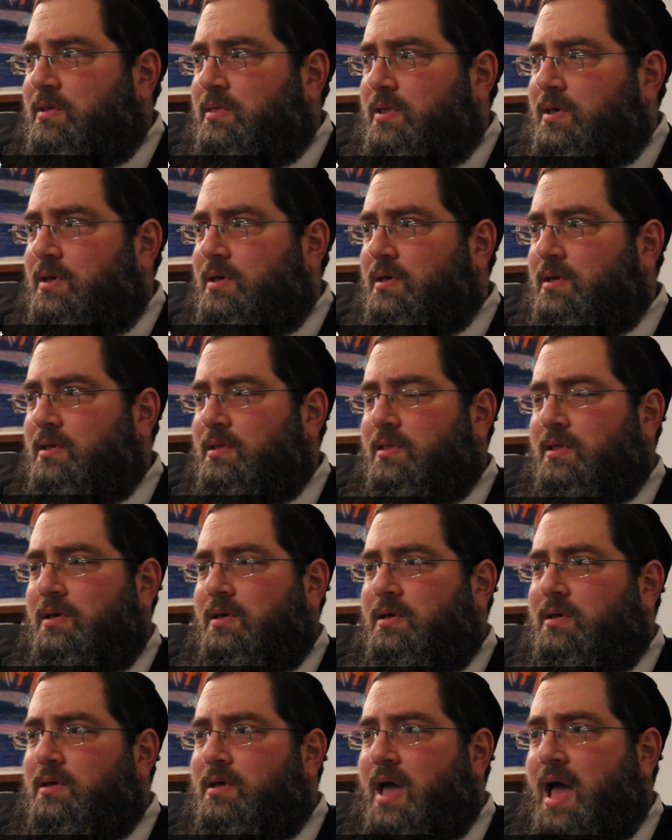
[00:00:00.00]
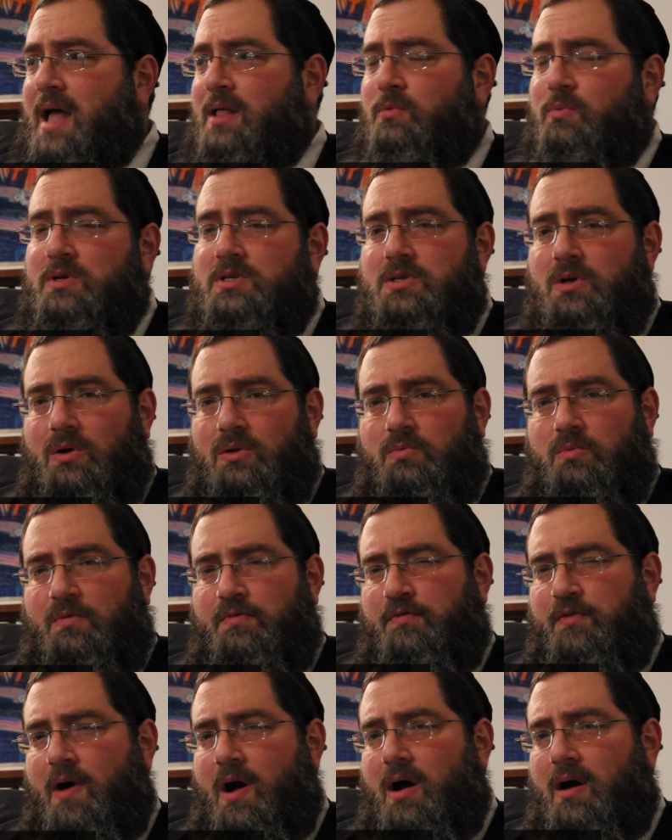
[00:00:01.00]
the end result
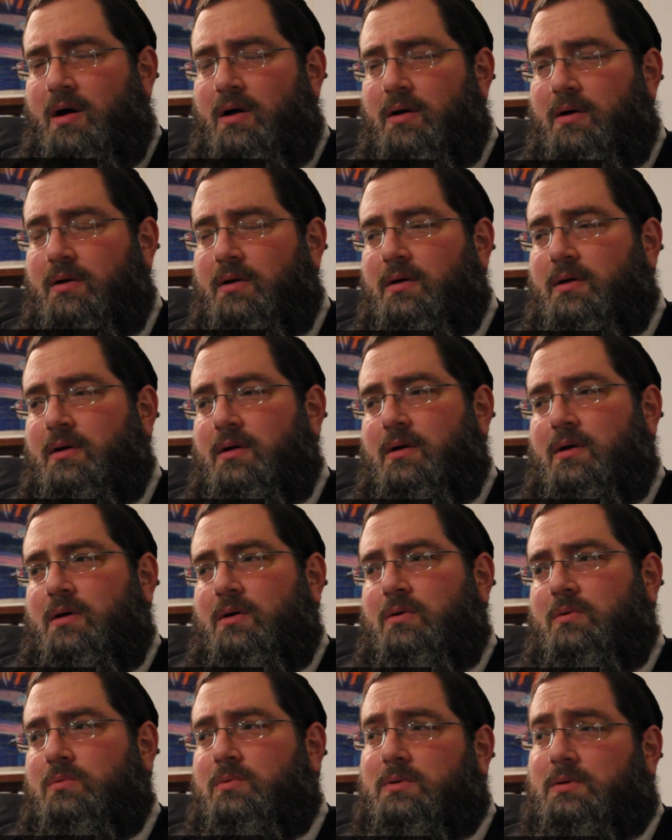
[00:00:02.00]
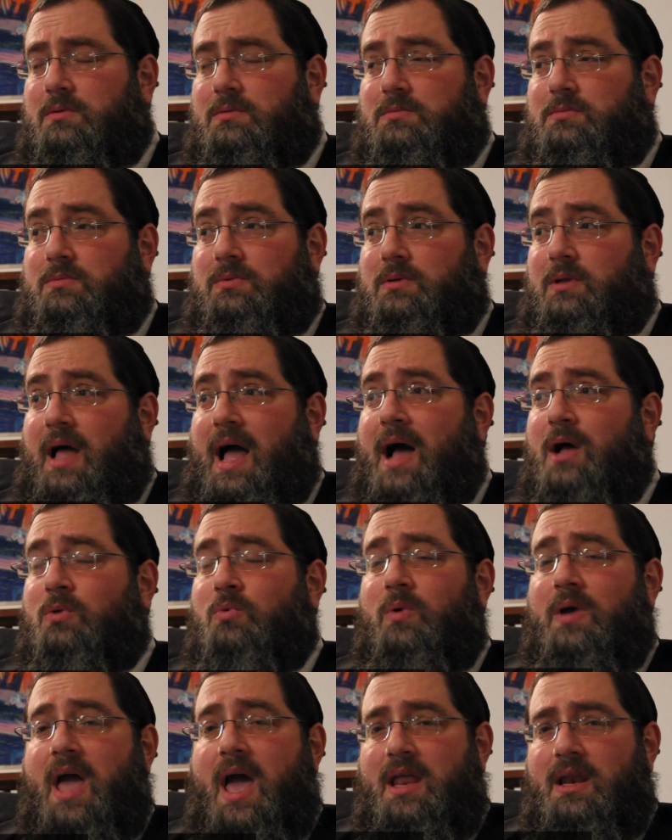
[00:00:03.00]
will
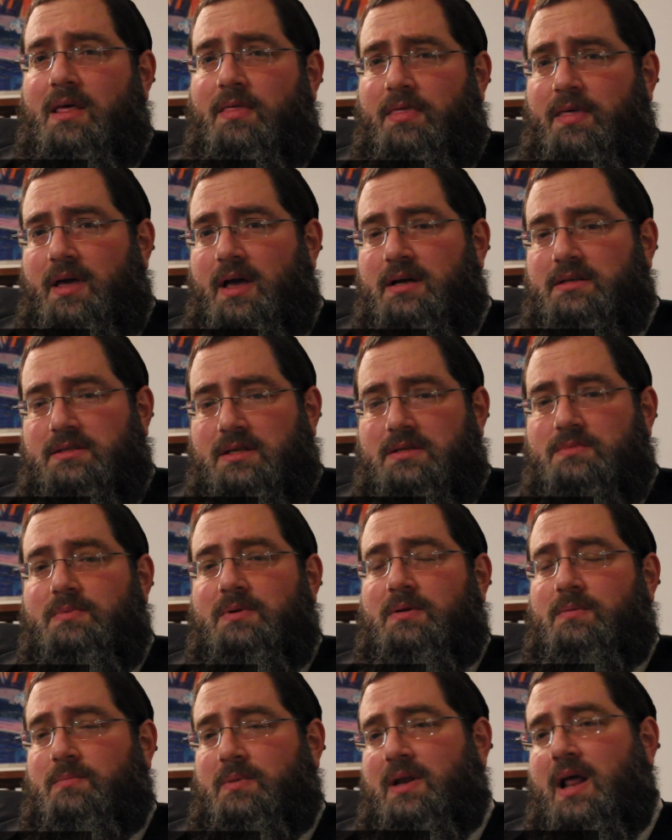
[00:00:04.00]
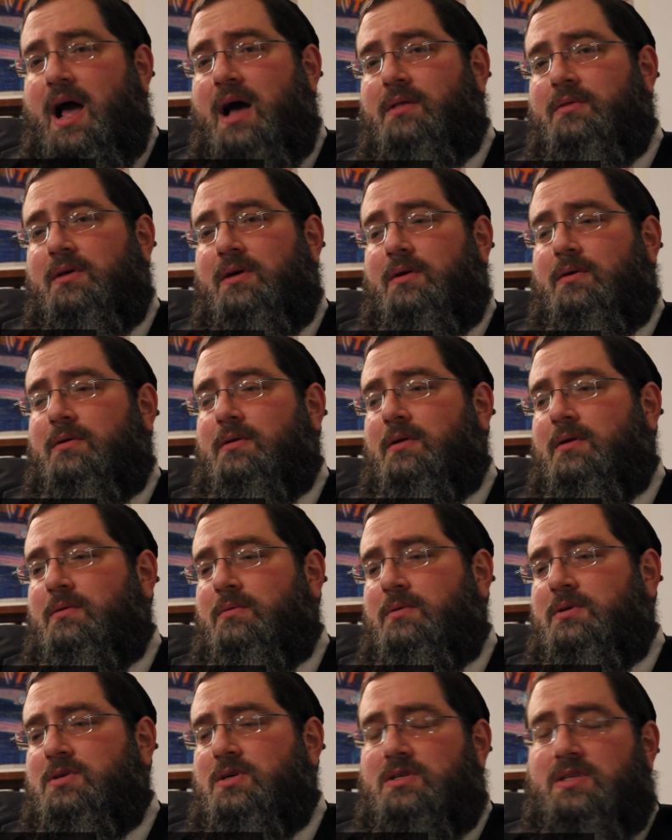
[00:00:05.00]
outweigh anything else that's been out there.
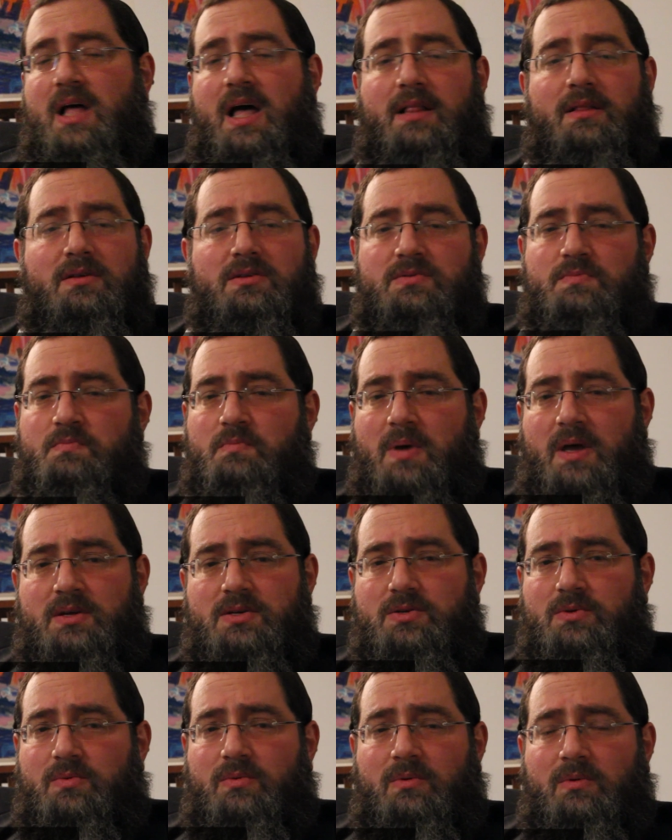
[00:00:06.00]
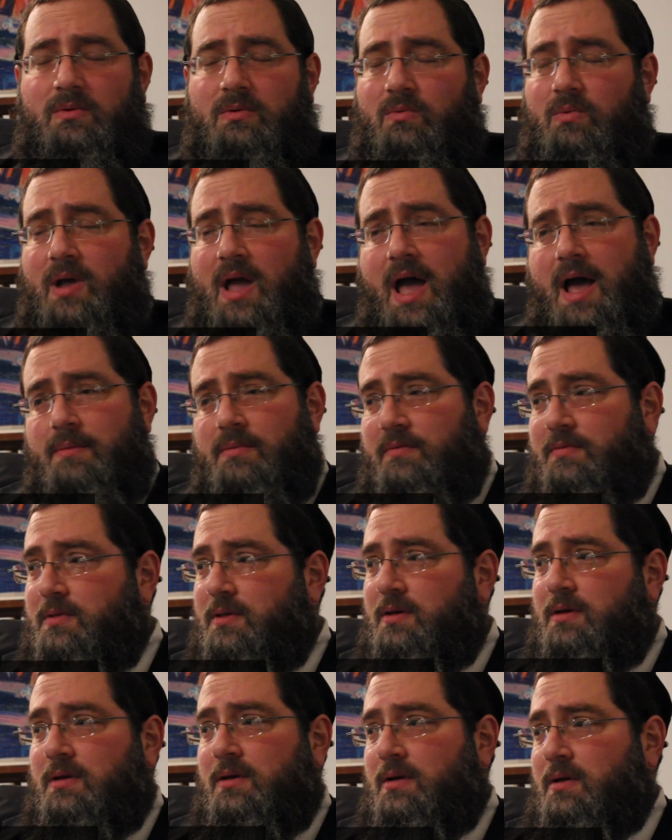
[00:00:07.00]
We just had this major rehab of
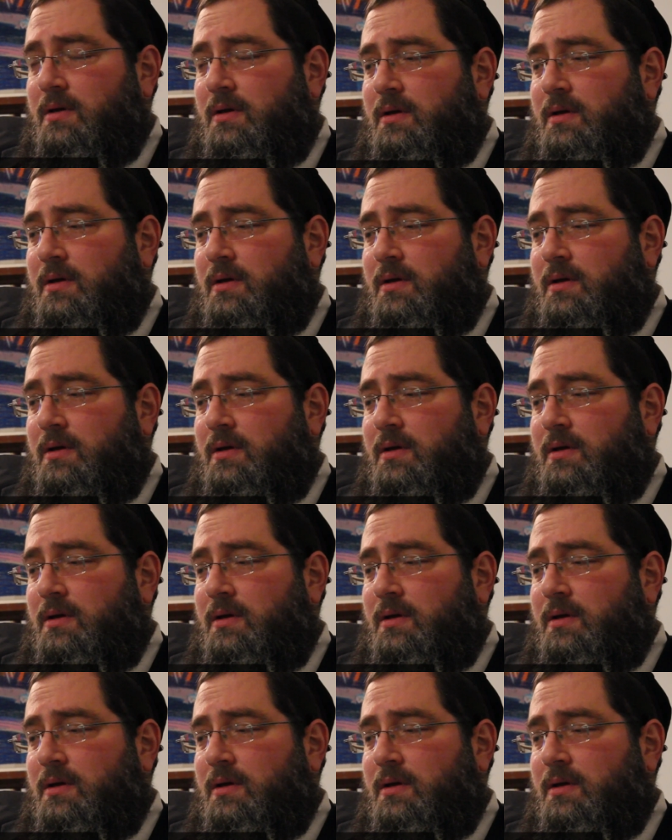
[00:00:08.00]
the